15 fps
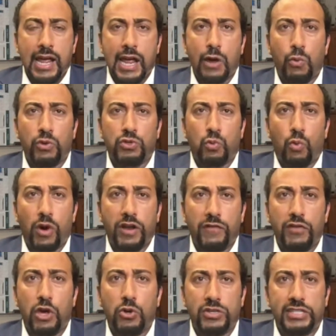it was one
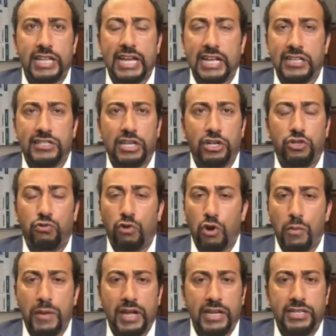of those things that
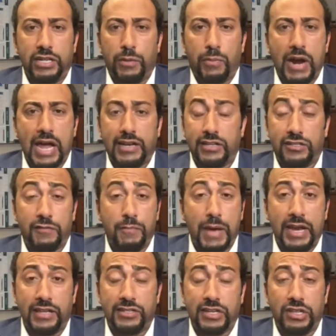drew me to the practice of
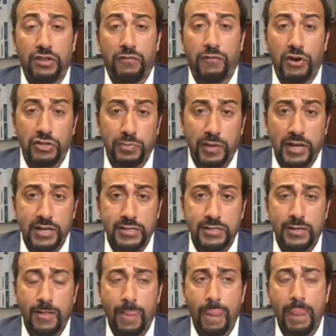medicine in the first
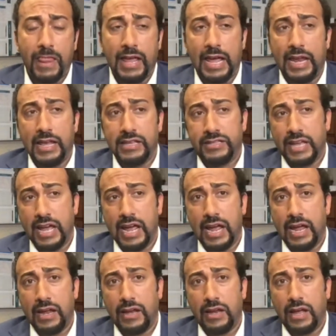place. It is
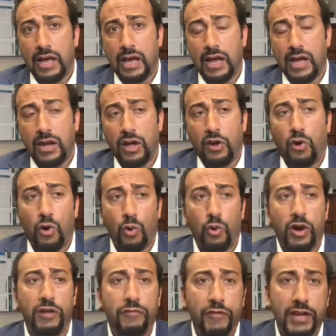a, uh, a
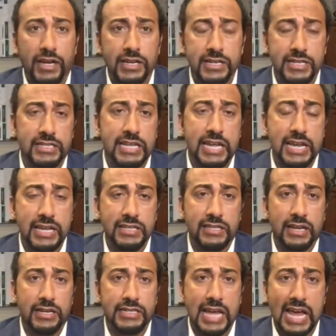horrific disease
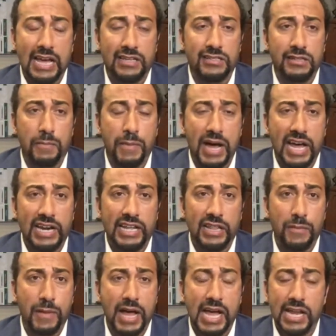that attacks the body,
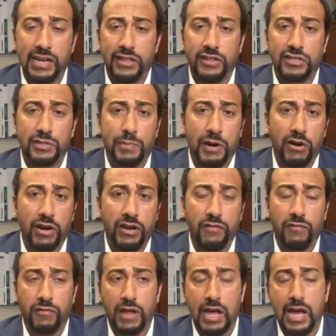the mind, and the
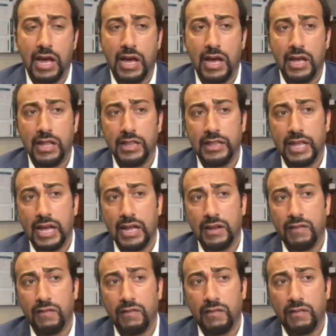spirit uh, that,